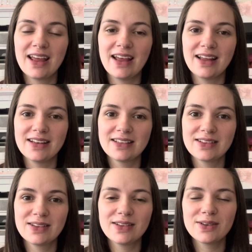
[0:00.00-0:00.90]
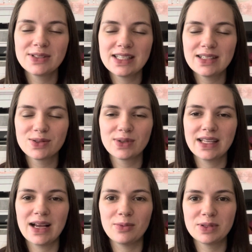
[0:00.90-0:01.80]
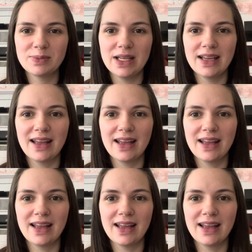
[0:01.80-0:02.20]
and those things really helped me.